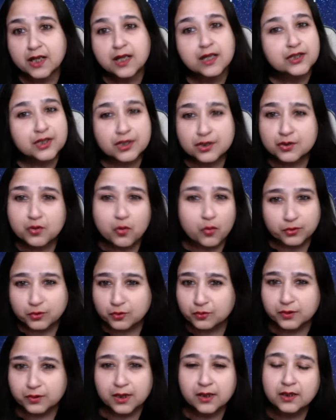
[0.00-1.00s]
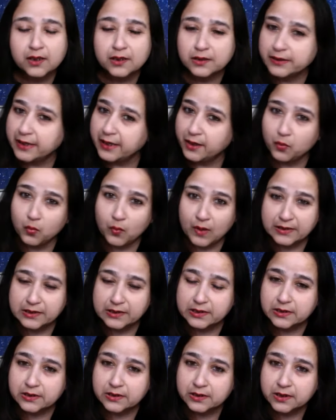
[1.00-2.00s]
Just go through the thing once.